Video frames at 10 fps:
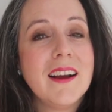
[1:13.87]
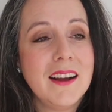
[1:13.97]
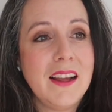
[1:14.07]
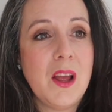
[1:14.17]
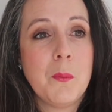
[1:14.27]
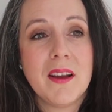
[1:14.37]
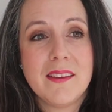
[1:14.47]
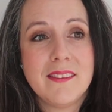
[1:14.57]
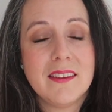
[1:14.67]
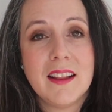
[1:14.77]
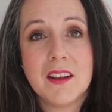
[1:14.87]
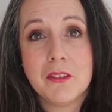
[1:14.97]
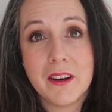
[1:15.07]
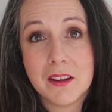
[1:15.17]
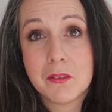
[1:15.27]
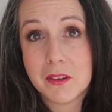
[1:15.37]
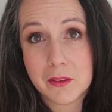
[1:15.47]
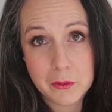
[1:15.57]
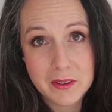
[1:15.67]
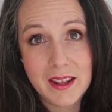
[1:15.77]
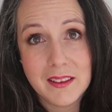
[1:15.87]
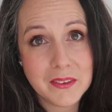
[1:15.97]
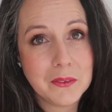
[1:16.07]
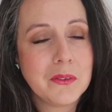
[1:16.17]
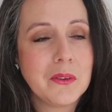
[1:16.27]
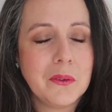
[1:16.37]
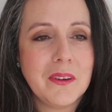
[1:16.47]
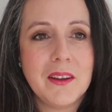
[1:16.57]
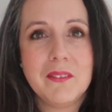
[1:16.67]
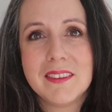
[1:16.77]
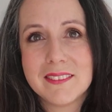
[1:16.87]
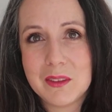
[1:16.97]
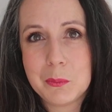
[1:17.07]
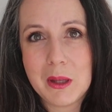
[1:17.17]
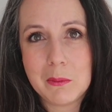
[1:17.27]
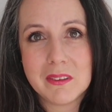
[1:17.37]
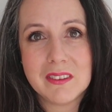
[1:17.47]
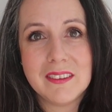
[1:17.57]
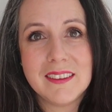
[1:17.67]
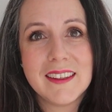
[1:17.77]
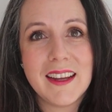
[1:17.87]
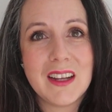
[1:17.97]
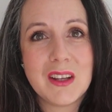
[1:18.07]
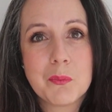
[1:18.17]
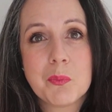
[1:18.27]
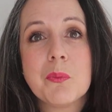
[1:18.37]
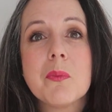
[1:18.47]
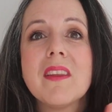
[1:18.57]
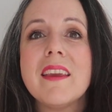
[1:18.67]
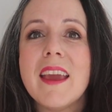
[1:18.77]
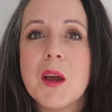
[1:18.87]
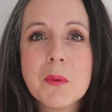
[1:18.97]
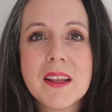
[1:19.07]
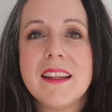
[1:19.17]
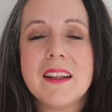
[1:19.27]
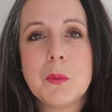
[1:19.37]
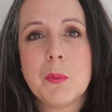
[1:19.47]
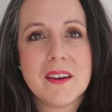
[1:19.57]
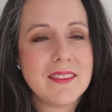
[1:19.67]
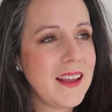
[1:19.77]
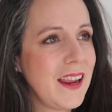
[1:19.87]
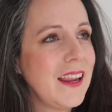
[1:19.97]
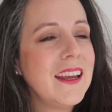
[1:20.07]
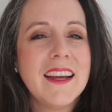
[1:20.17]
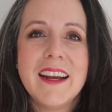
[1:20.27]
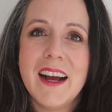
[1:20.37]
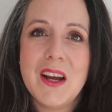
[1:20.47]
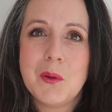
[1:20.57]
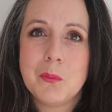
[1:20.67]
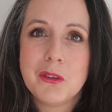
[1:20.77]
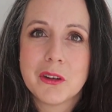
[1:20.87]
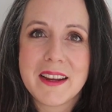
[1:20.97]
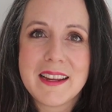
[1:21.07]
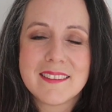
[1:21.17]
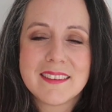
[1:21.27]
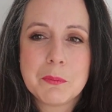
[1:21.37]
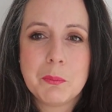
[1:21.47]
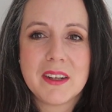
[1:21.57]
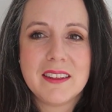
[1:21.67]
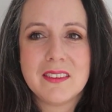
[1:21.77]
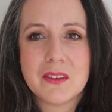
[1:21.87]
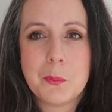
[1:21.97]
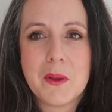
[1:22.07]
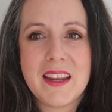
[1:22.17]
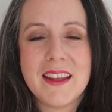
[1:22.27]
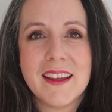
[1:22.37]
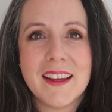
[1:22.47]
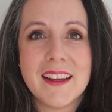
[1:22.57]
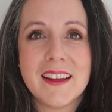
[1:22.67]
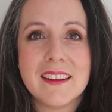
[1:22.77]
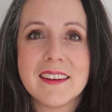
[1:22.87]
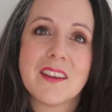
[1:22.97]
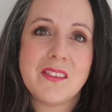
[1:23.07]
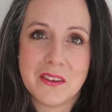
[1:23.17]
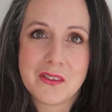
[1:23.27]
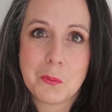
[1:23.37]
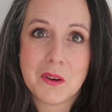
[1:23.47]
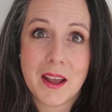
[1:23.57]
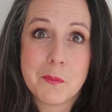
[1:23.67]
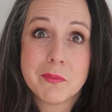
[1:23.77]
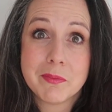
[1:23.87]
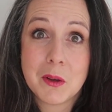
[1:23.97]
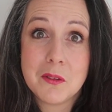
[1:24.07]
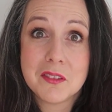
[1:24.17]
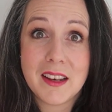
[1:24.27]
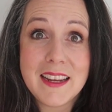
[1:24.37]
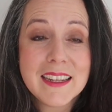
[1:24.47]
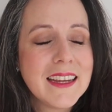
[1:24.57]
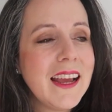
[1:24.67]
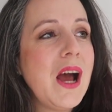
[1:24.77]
Um, I still have credit for the hotel though, so I will still be able to uh, get my little birthday um, treat, but it'll just be uh, next year sometime, hopefully.